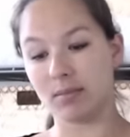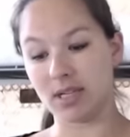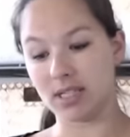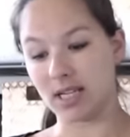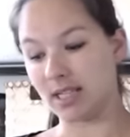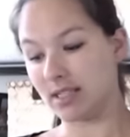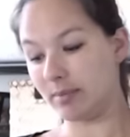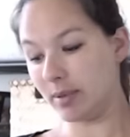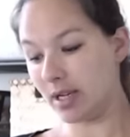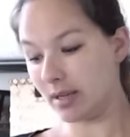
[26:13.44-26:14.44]
taste,
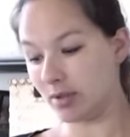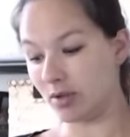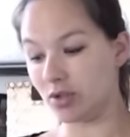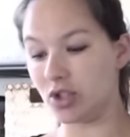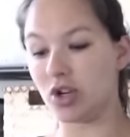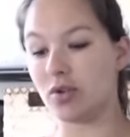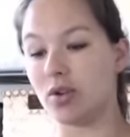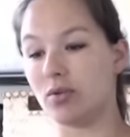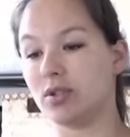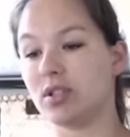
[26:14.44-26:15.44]
but I'm going to show
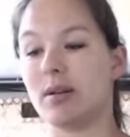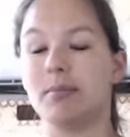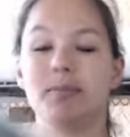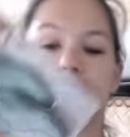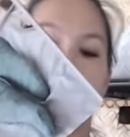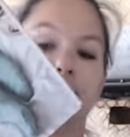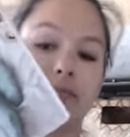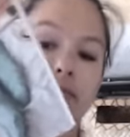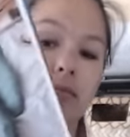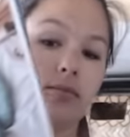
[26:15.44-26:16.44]
you some.
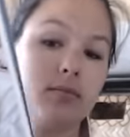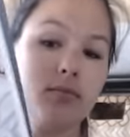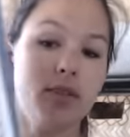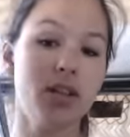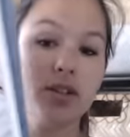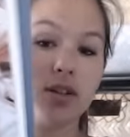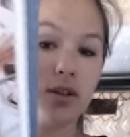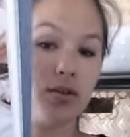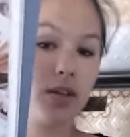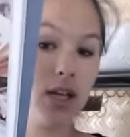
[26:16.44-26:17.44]

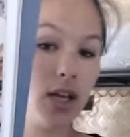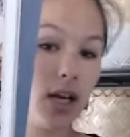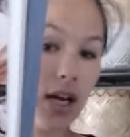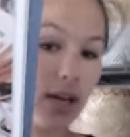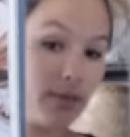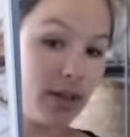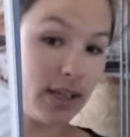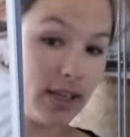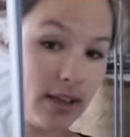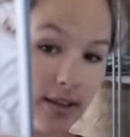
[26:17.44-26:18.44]
So, I really